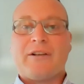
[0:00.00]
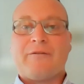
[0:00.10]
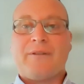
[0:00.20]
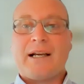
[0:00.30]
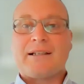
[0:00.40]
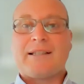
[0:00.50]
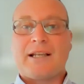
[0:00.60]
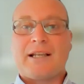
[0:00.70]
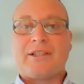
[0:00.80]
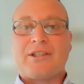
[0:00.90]
in fact, is
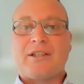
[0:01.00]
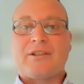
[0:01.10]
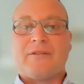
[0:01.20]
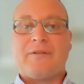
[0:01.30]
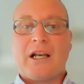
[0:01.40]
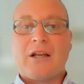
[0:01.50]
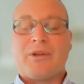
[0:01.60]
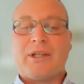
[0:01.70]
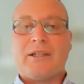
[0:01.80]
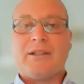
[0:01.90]
actually just to develop
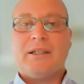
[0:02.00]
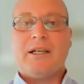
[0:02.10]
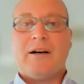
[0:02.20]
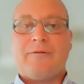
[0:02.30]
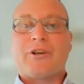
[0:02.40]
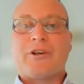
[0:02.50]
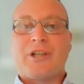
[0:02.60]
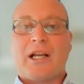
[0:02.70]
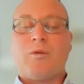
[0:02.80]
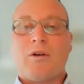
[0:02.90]
a very
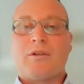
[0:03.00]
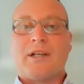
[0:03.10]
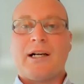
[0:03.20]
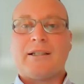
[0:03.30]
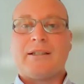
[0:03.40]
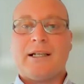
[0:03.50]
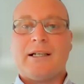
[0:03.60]
shallow oxide